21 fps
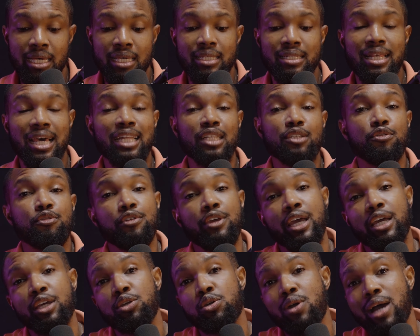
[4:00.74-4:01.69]
That
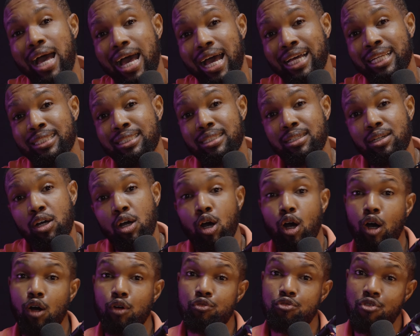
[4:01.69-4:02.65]
fear you had
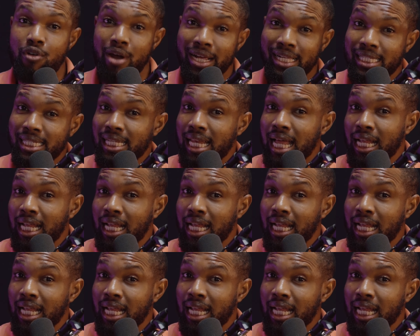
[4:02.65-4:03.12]
of writing